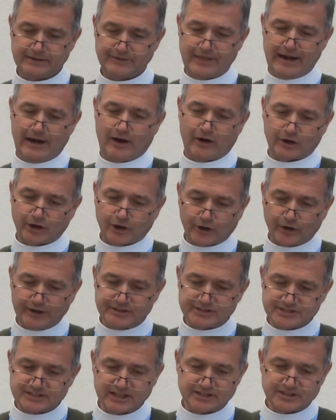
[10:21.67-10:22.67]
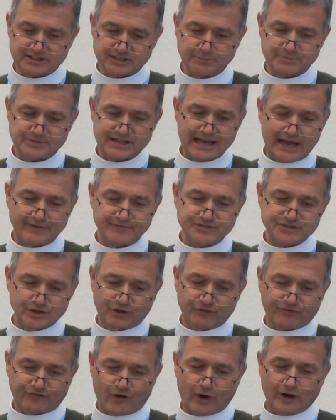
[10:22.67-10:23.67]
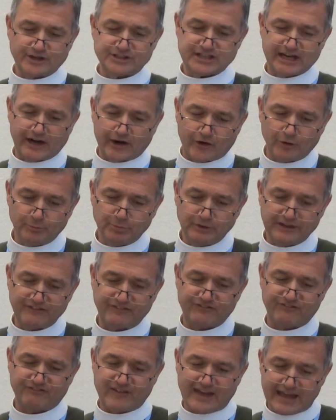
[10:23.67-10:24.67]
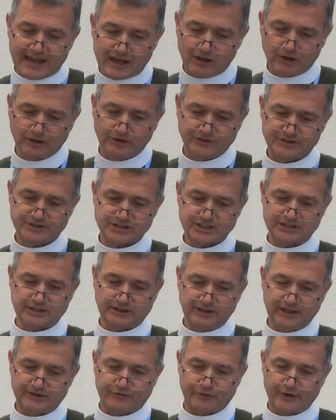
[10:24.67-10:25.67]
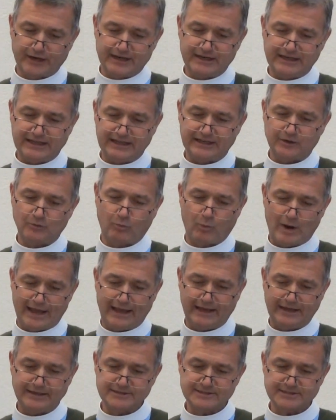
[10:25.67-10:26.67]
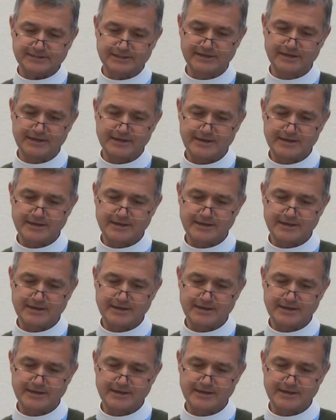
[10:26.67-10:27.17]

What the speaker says: that our current systems have so far terribly failed to deliver in needed ways,